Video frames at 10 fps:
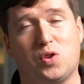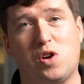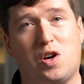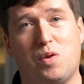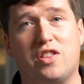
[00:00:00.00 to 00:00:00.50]
to
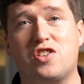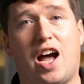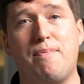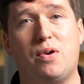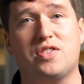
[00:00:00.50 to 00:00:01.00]
work with, the
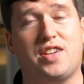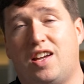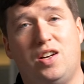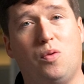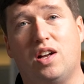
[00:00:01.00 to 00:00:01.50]
shop owner's
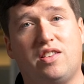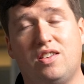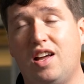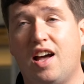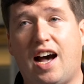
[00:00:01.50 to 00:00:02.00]
like, you know what,
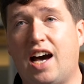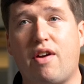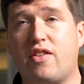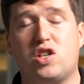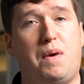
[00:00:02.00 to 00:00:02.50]
dude, I'd
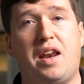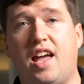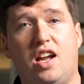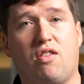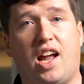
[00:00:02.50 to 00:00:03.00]
rather spend
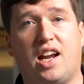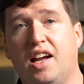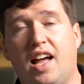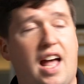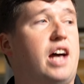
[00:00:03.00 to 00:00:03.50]
eight grand,
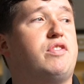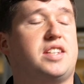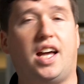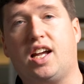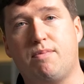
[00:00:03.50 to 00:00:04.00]
have
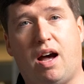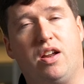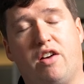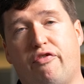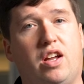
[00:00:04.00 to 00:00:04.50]
this guy come
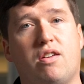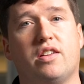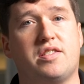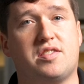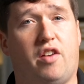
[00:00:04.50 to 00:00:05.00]
out here, figure
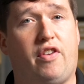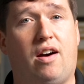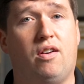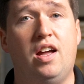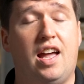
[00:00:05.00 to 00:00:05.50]
all this stuff
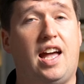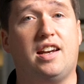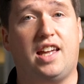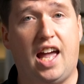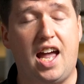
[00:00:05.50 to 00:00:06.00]
out,
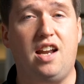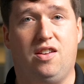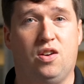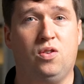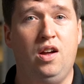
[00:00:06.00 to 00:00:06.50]
and can you?